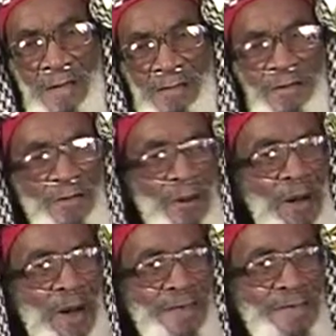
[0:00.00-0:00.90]
You don't
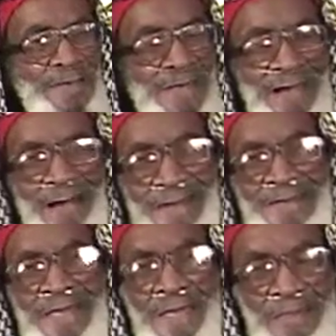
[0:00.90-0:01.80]
hardly see
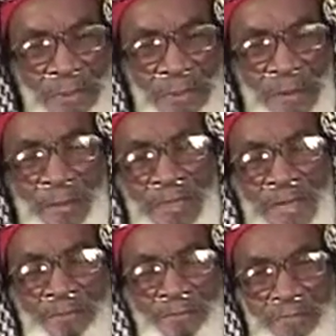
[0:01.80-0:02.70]
us, the people
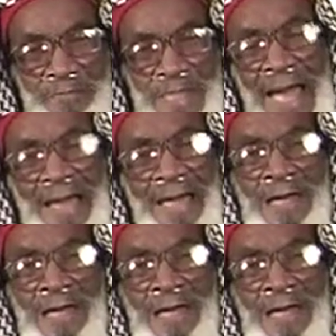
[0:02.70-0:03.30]
that's black,